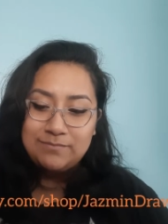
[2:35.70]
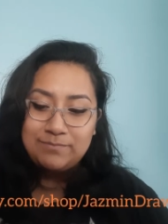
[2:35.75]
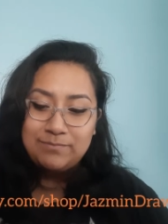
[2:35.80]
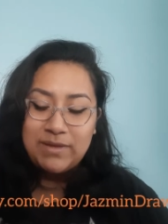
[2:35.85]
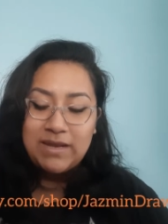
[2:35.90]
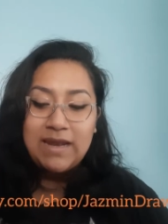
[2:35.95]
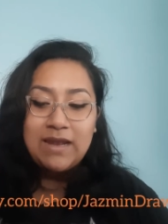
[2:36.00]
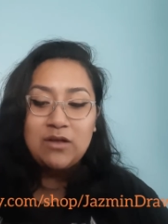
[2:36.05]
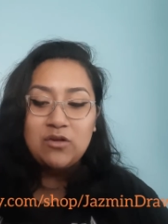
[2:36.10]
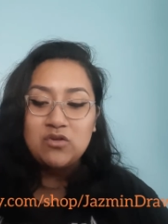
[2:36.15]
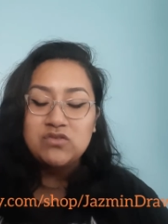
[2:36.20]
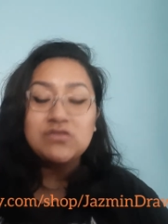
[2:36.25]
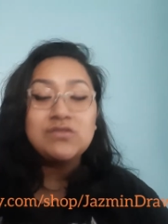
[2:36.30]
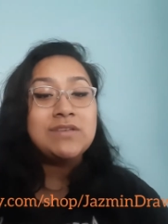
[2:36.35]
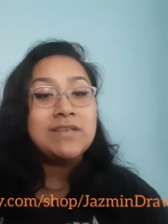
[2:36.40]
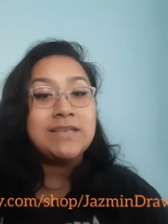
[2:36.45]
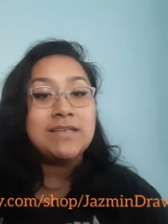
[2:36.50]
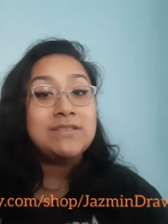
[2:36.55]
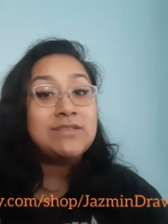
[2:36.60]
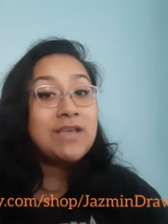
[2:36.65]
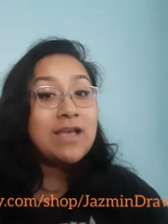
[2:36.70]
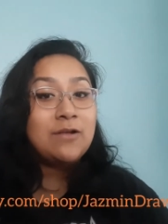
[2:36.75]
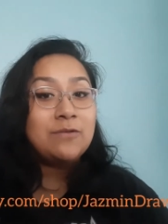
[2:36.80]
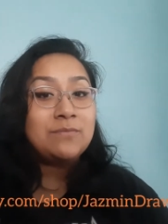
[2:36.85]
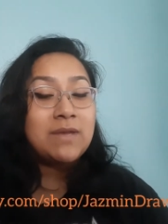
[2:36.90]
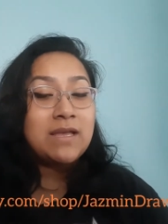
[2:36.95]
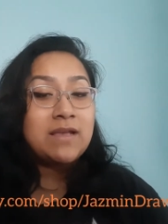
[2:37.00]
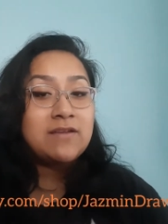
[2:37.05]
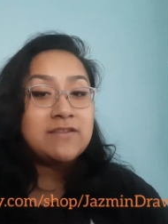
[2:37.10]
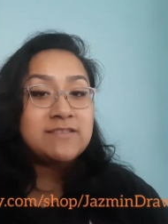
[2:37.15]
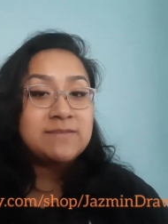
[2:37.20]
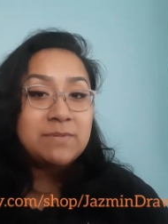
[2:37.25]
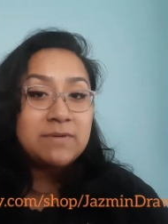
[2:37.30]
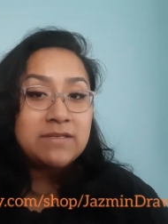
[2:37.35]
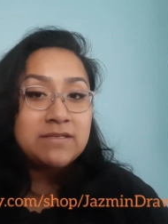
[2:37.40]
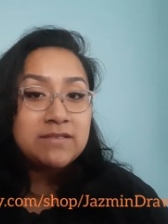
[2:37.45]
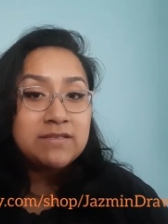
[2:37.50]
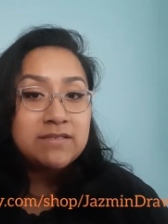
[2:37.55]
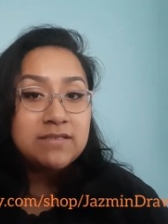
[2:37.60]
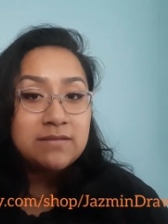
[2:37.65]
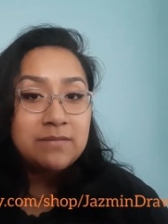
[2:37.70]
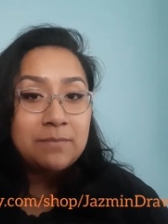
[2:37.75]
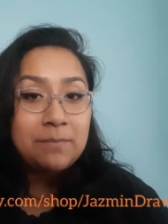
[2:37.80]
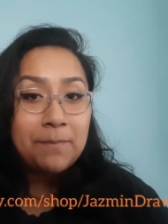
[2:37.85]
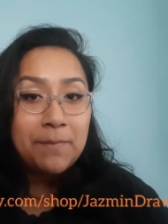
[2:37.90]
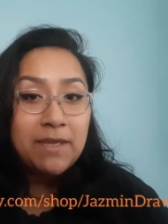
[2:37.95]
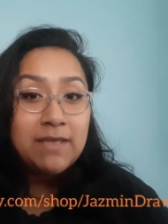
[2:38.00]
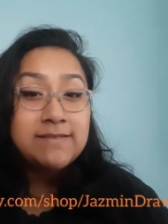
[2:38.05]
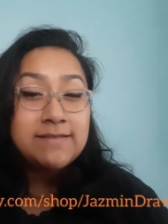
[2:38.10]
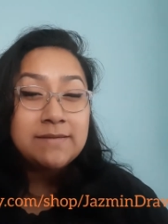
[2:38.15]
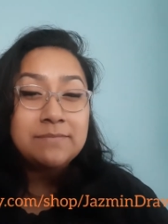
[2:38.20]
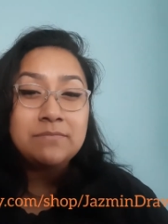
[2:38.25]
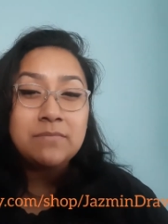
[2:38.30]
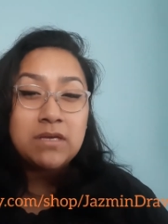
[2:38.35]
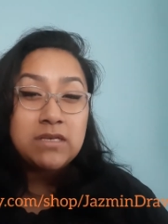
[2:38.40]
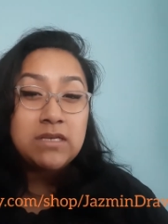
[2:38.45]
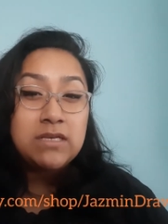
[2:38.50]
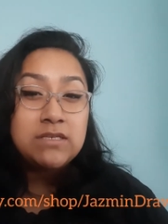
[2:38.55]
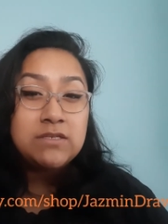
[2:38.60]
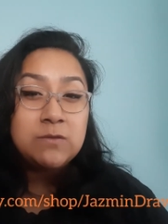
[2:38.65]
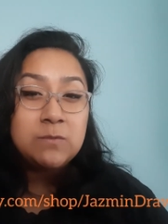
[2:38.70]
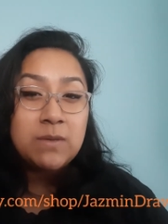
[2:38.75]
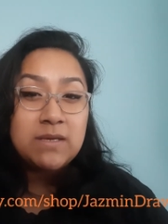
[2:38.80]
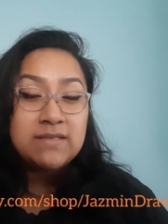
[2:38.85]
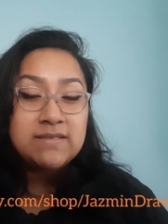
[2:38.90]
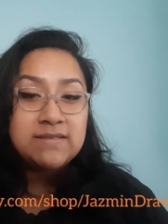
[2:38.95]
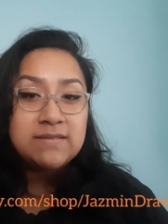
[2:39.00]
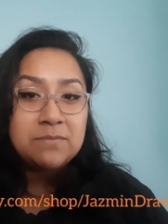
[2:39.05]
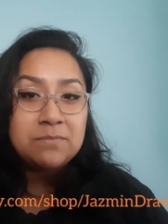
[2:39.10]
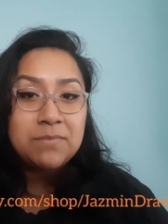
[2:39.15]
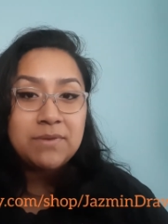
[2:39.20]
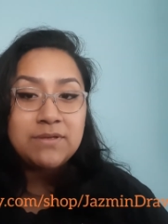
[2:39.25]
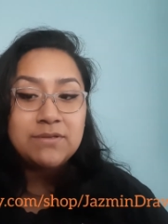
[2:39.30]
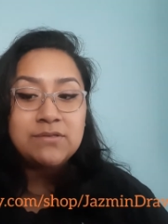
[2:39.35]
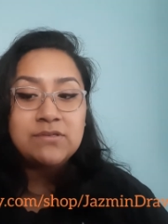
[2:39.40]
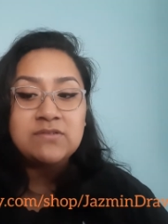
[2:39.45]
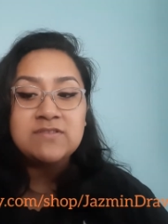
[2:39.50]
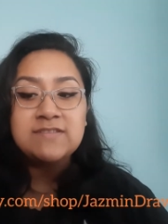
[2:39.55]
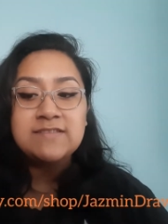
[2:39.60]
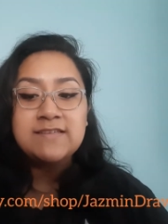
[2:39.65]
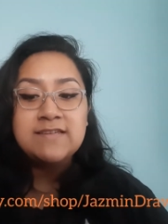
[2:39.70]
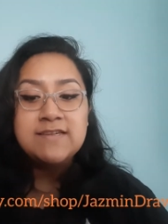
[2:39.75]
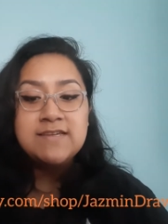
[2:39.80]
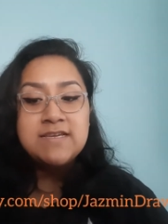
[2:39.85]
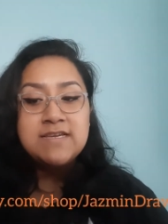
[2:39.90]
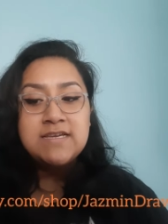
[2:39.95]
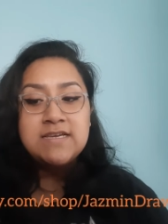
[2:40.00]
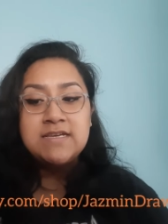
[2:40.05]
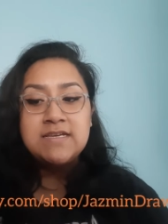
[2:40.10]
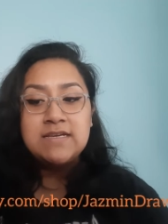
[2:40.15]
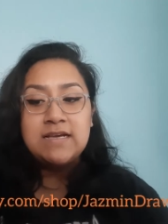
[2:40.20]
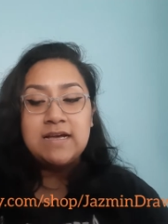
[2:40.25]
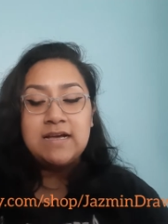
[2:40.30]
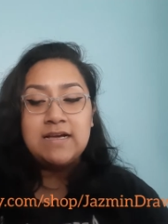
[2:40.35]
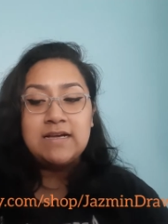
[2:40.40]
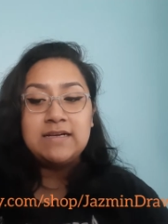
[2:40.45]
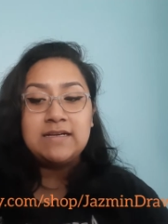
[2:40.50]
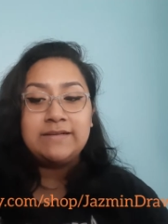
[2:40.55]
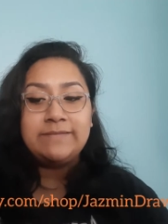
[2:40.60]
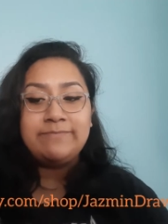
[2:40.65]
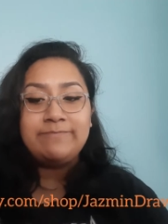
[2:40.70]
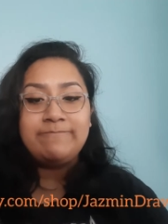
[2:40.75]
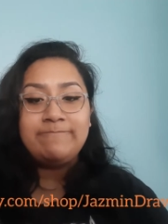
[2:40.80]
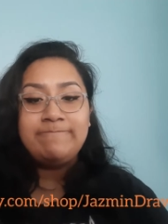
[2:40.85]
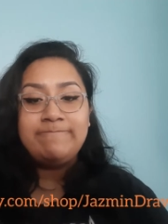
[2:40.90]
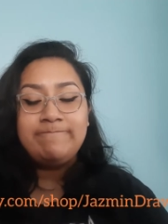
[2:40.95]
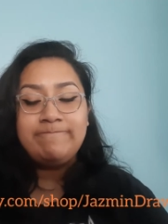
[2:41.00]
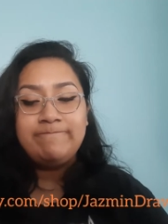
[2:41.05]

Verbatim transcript: but I also needed to help my husband make some money to pay some bills. Um,